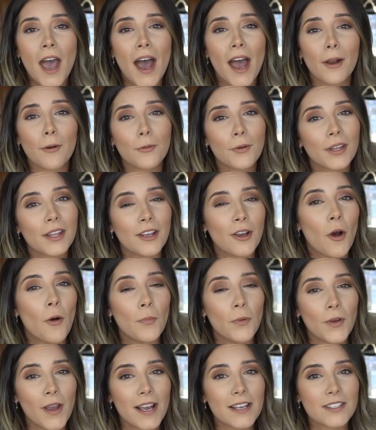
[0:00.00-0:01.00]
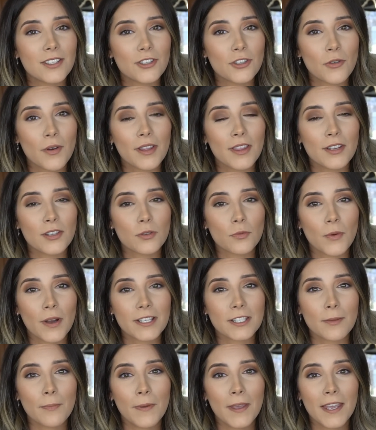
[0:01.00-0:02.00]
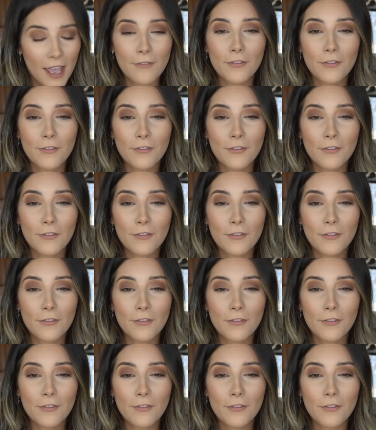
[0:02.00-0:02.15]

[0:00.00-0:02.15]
I really hope you guys enjoyed this recipe.